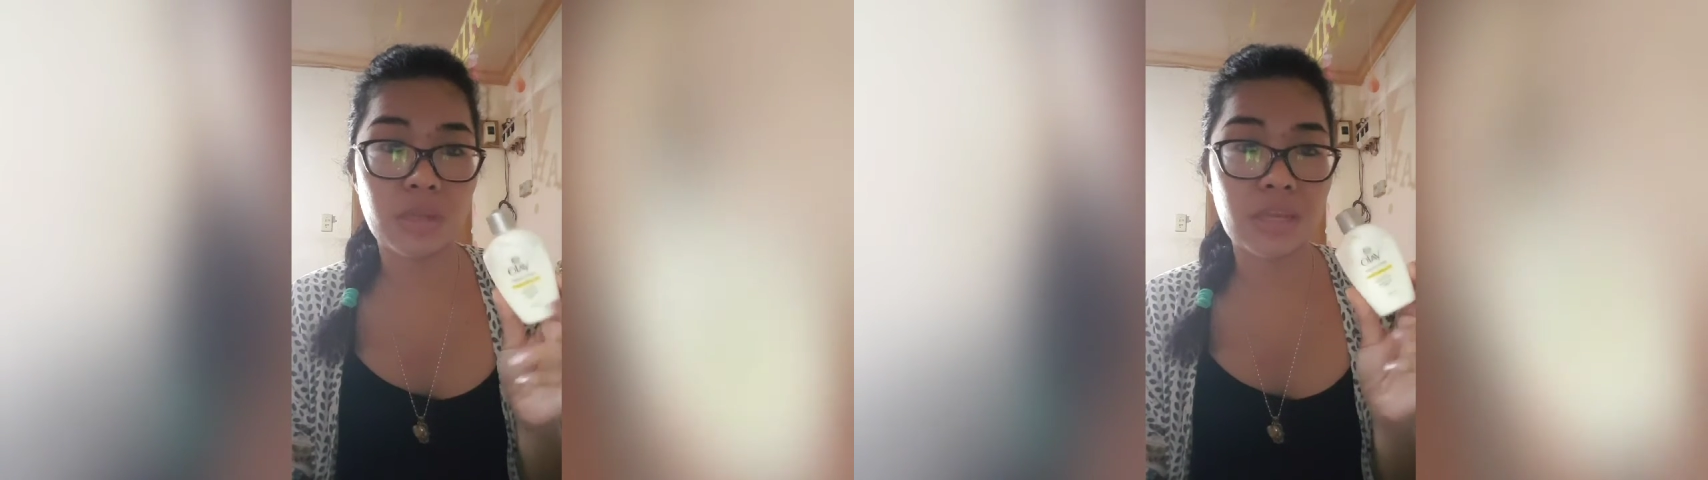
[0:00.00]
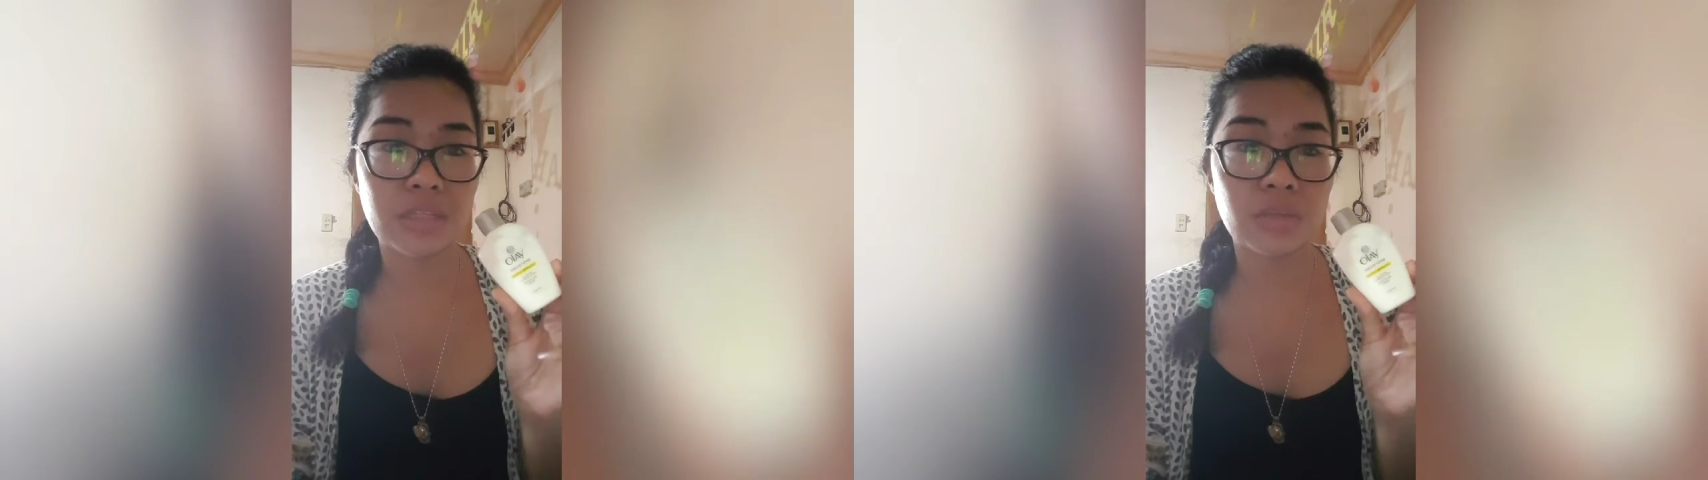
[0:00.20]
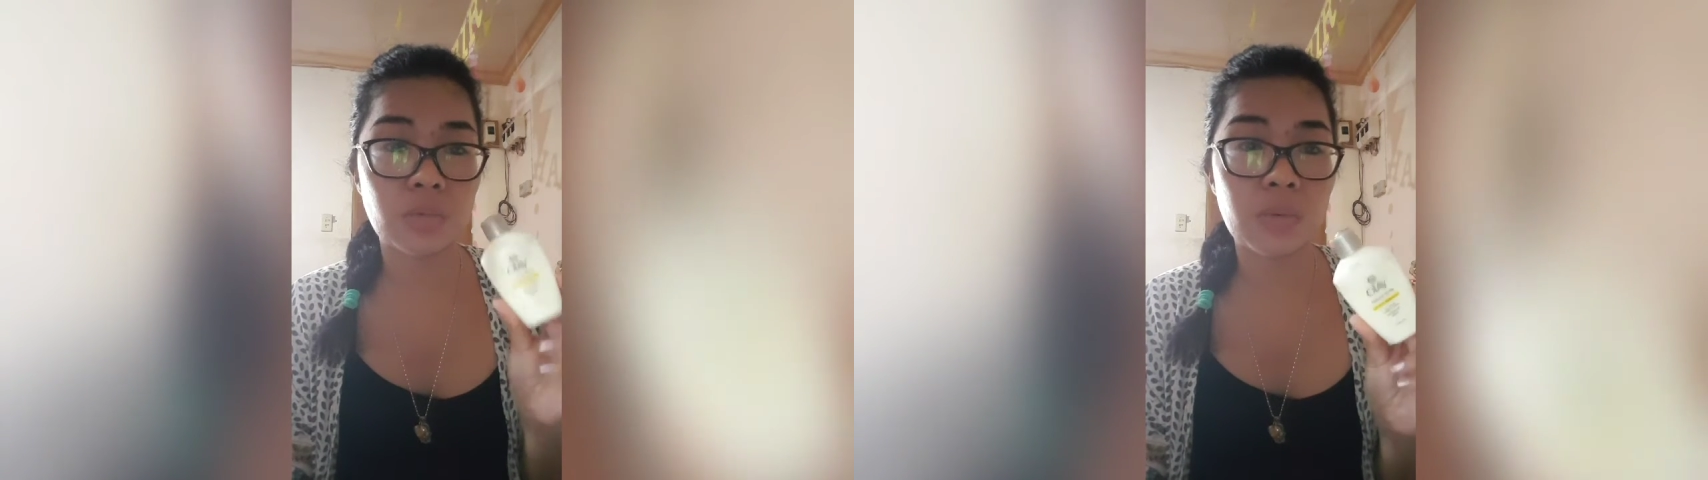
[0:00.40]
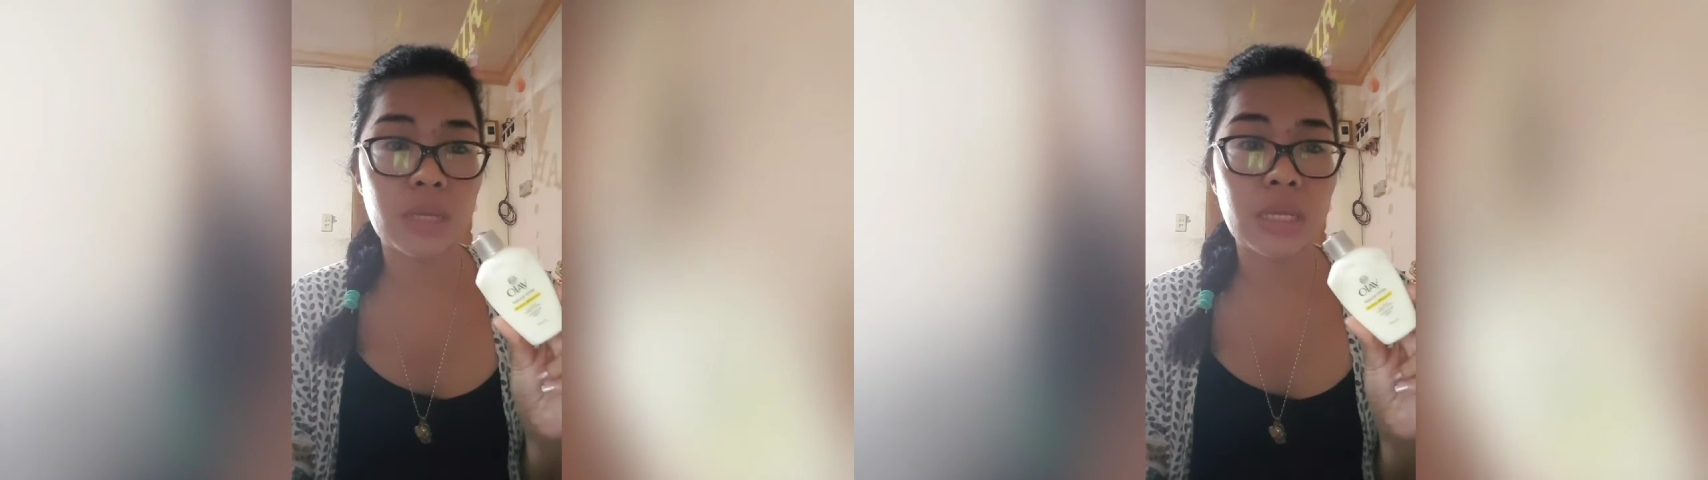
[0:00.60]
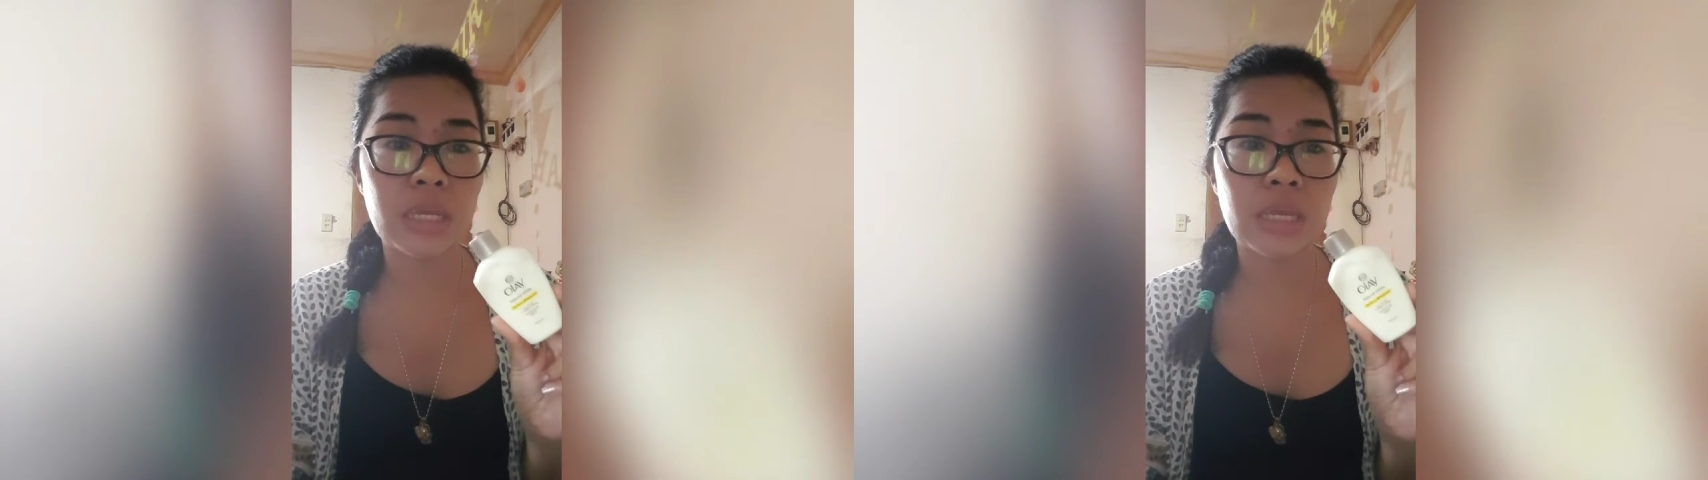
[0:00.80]
but it's
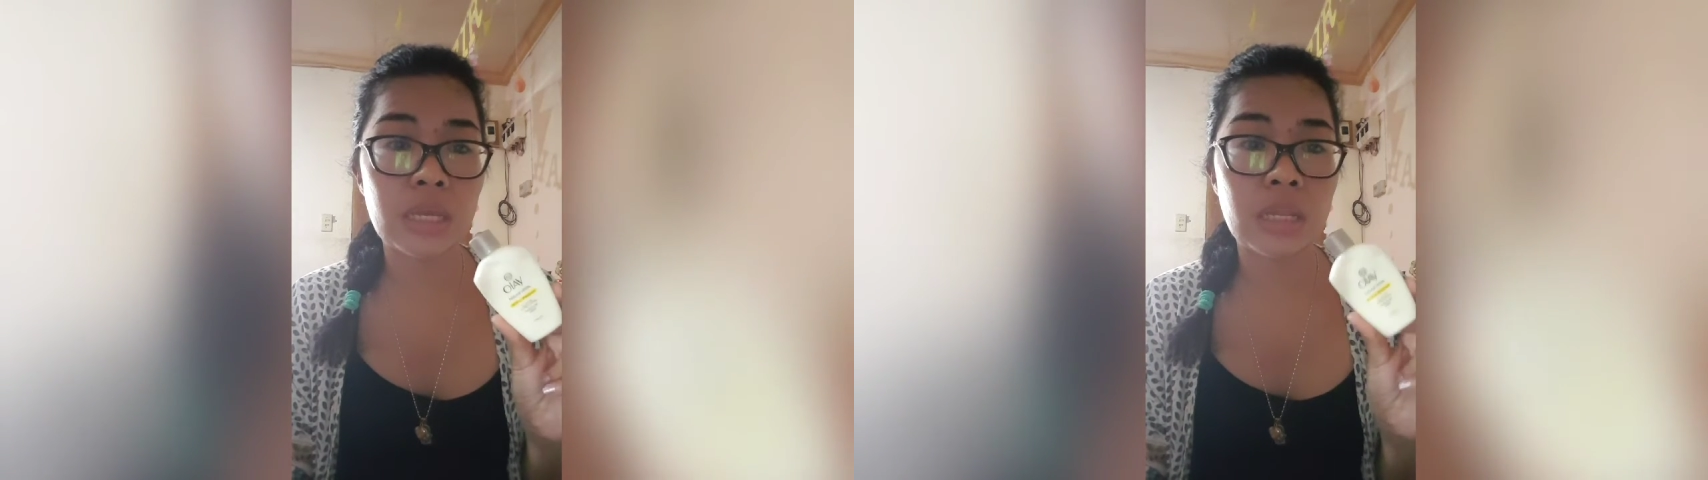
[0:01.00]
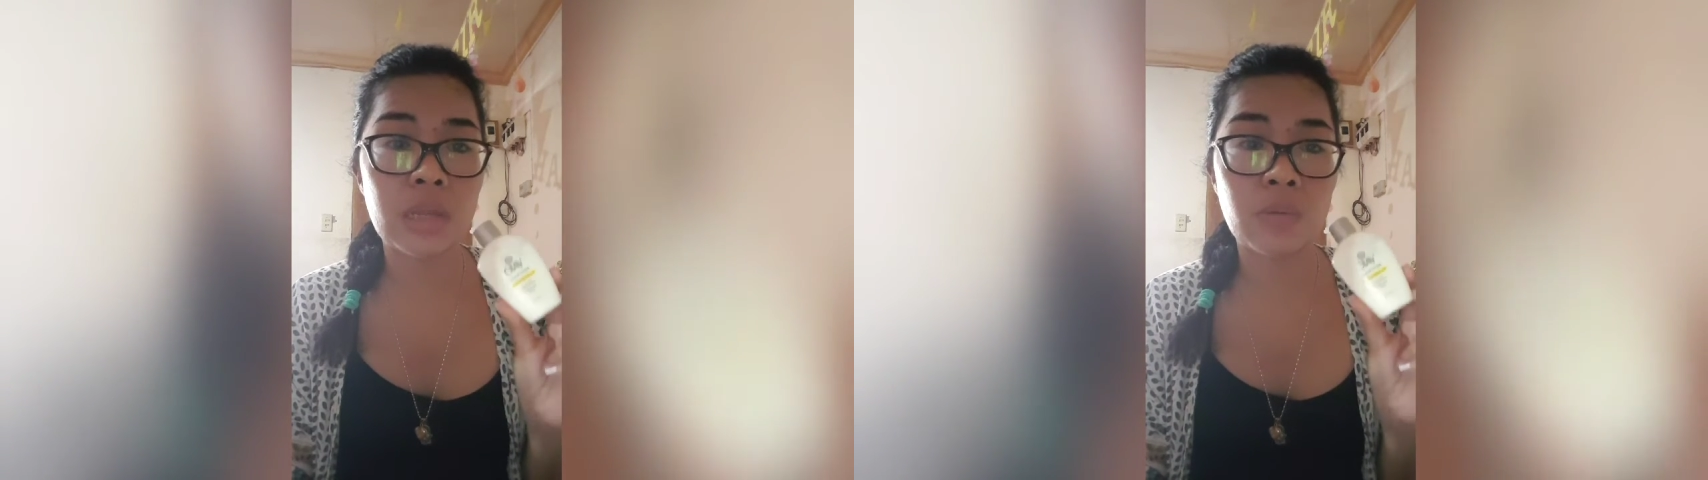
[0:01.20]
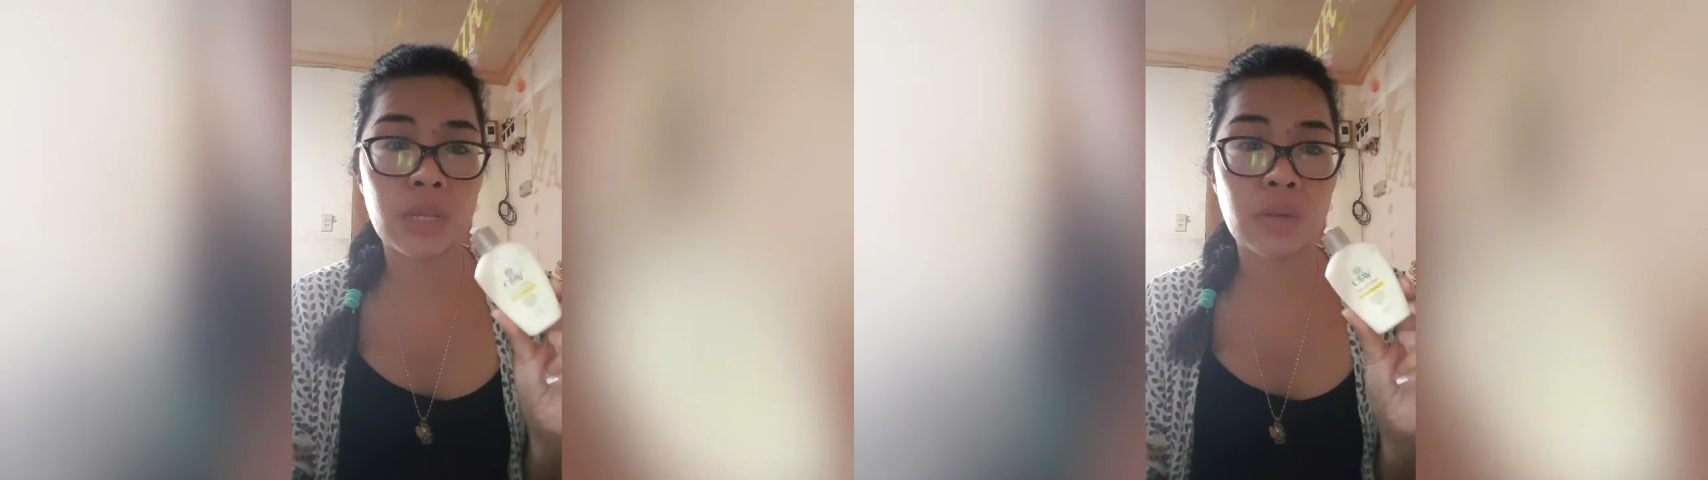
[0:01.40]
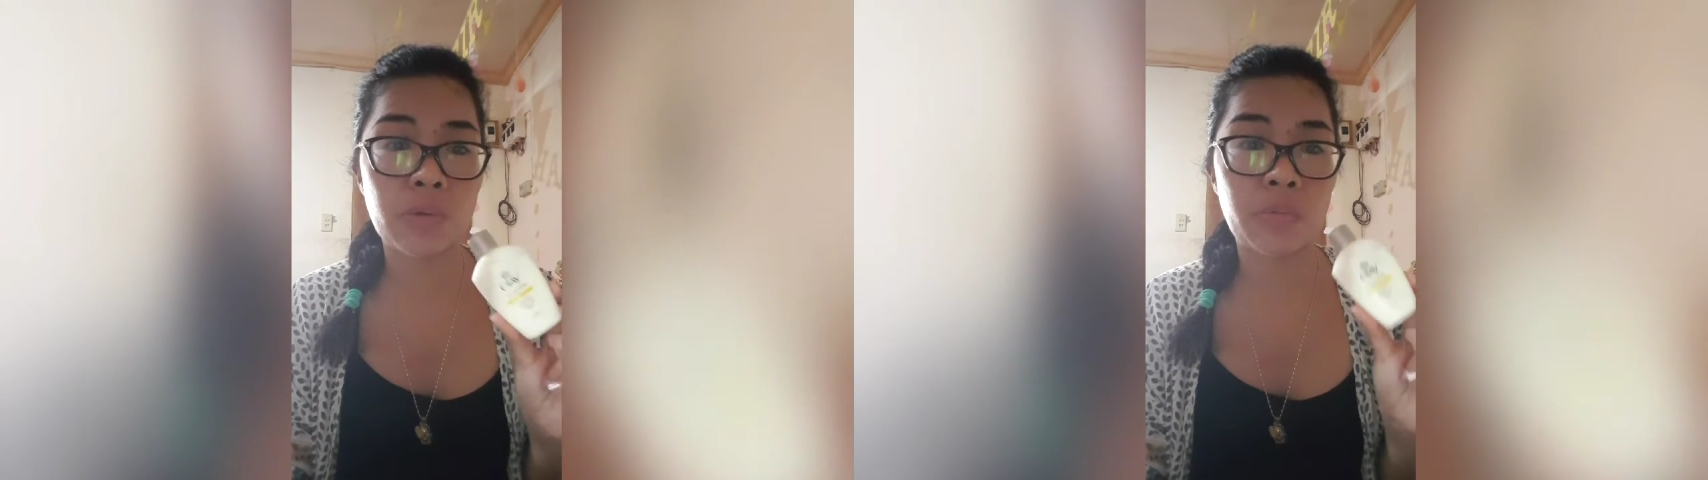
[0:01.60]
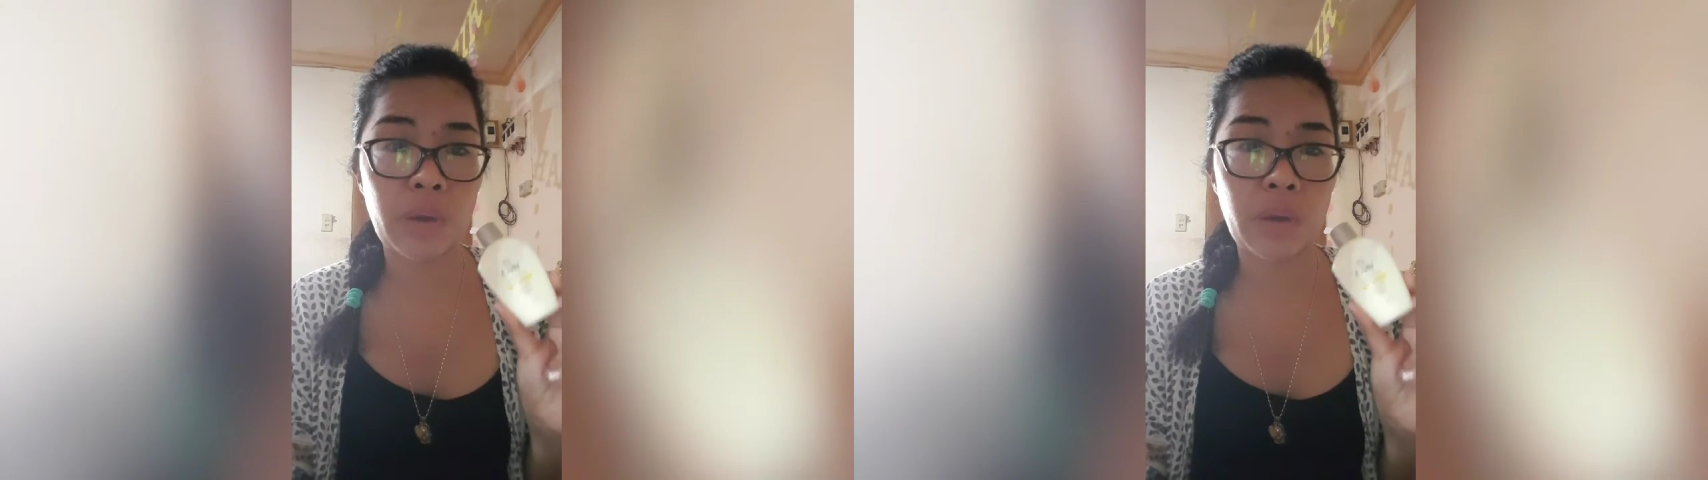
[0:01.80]
really